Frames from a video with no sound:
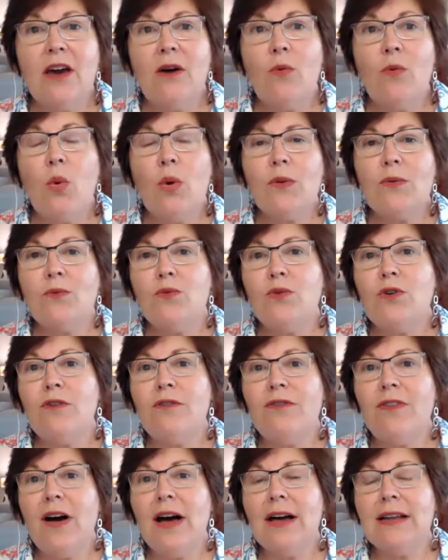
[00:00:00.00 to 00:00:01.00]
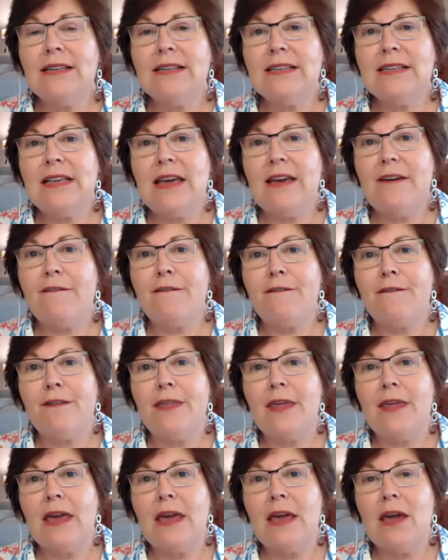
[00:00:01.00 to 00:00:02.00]
what you find is if
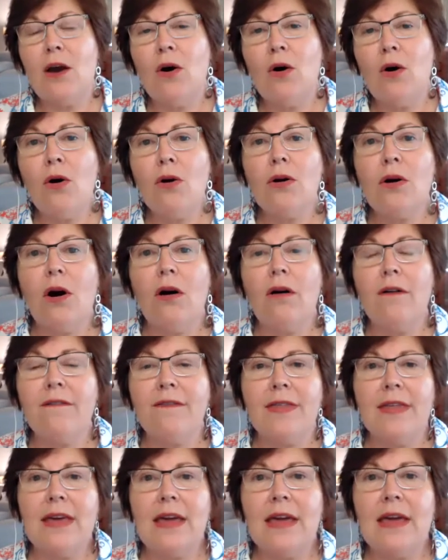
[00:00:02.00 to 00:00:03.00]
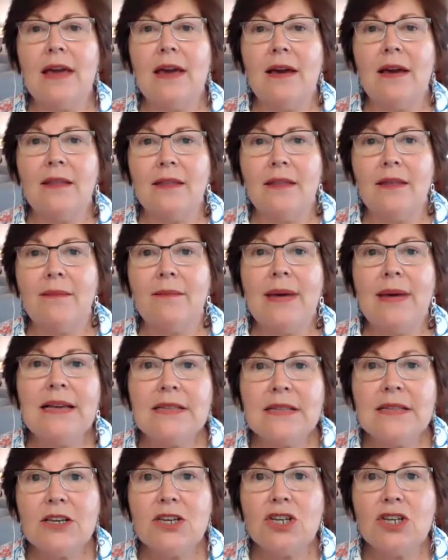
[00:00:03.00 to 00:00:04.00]
the hook of the
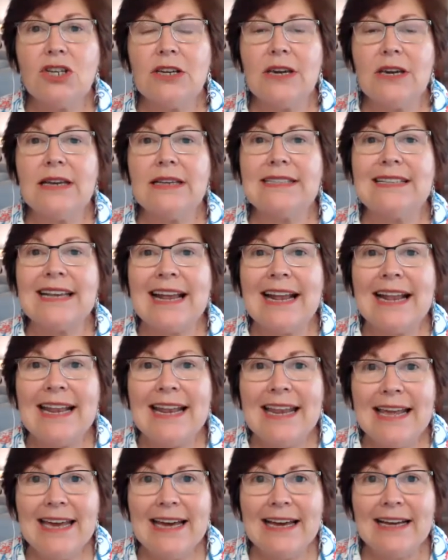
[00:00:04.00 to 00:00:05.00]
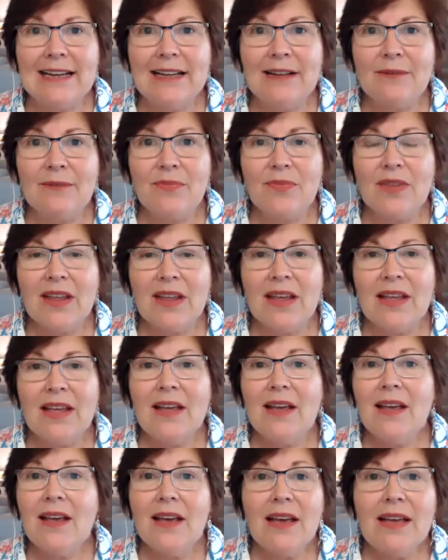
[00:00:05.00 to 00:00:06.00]
message is clear,
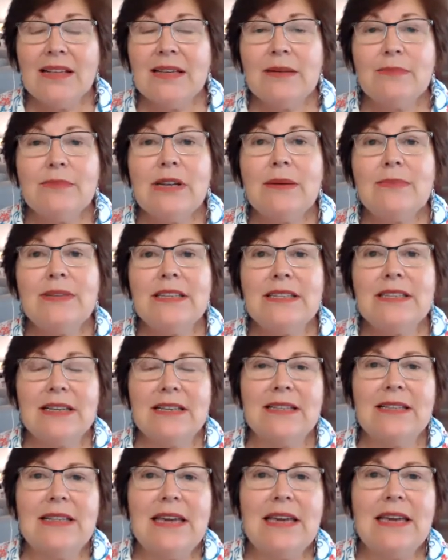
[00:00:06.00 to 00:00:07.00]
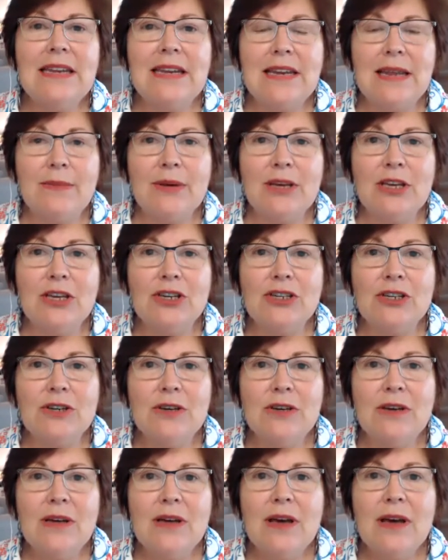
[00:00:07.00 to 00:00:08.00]
sometimes it doesn't need an image.
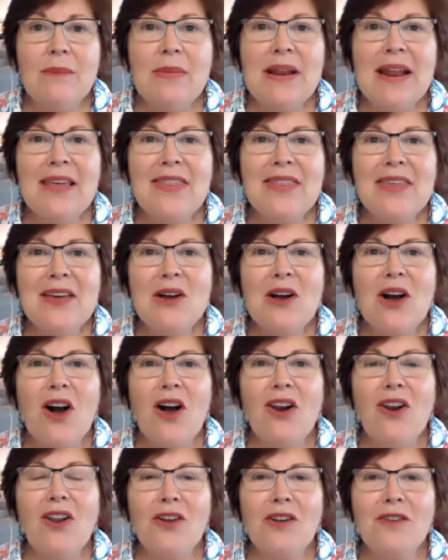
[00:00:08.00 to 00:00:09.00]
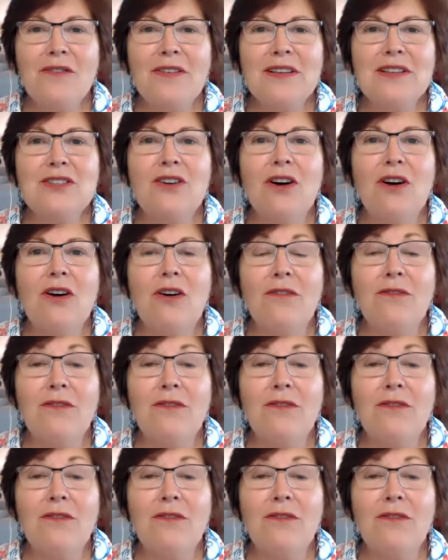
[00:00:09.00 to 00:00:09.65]
but I think a lot of us are